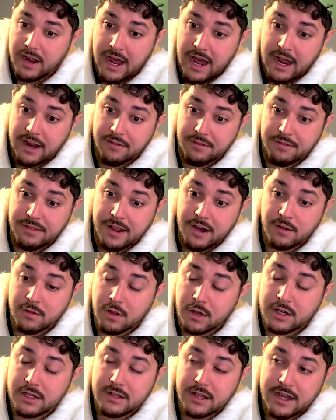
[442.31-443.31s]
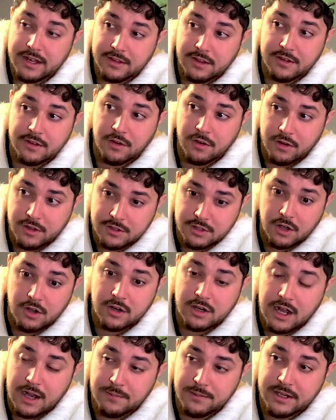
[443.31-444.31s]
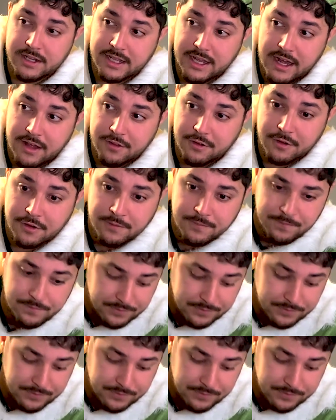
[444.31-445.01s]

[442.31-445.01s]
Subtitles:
and they're looking like it's all coming together.